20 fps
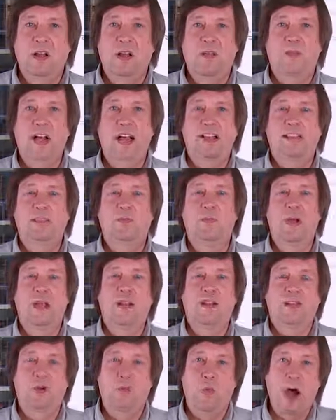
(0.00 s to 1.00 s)
That's
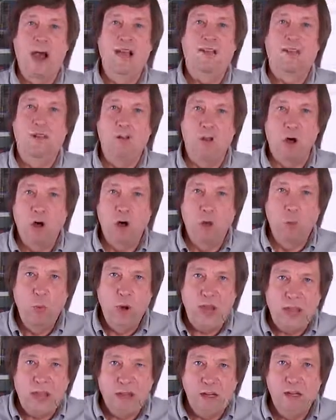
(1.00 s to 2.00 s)
been quite a long
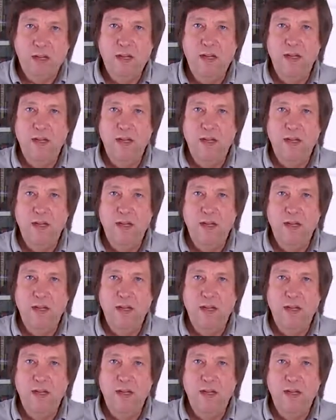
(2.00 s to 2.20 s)
week.